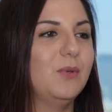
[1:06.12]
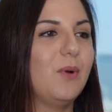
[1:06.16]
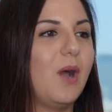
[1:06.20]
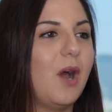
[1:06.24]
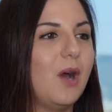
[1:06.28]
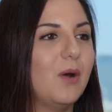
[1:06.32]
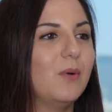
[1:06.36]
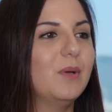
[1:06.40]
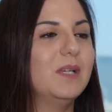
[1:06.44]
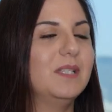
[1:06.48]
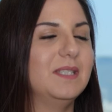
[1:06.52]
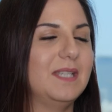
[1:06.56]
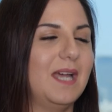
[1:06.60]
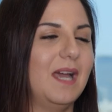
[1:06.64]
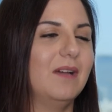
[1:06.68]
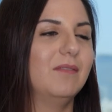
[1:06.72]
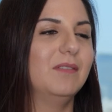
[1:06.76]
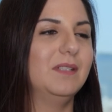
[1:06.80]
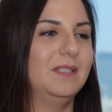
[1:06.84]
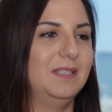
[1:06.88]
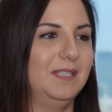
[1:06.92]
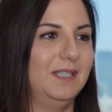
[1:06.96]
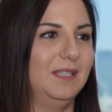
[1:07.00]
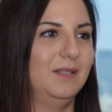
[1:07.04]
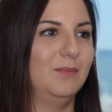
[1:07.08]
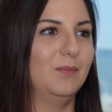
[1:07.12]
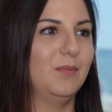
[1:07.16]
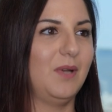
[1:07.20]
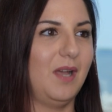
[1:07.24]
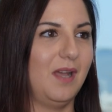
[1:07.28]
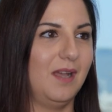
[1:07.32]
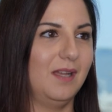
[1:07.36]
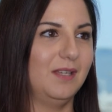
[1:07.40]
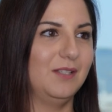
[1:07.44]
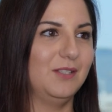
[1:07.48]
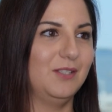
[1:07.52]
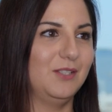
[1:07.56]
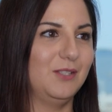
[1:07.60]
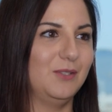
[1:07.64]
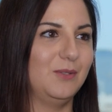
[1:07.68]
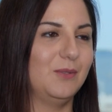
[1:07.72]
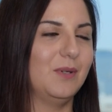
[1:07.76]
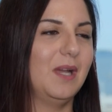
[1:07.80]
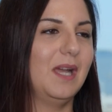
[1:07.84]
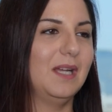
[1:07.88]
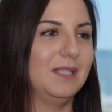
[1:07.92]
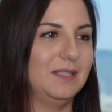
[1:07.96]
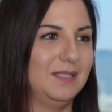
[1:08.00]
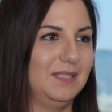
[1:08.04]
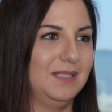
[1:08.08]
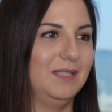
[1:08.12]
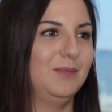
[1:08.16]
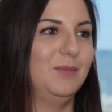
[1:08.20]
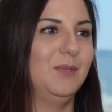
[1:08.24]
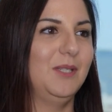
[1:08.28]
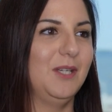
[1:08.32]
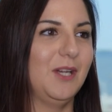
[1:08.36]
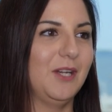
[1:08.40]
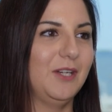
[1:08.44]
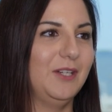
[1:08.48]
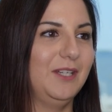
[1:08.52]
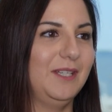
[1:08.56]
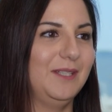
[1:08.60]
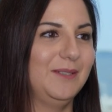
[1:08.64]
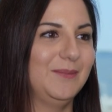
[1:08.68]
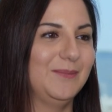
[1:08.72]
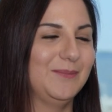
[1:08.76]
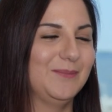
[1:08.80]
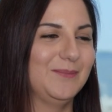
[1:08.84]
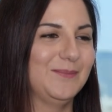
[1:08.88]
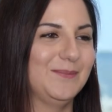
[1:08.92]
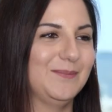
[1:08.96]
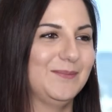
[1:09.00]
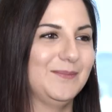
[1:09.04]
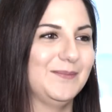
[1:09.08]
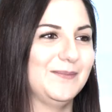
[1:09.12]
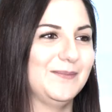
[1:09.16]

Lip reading: You always have a team behind you at CBRE.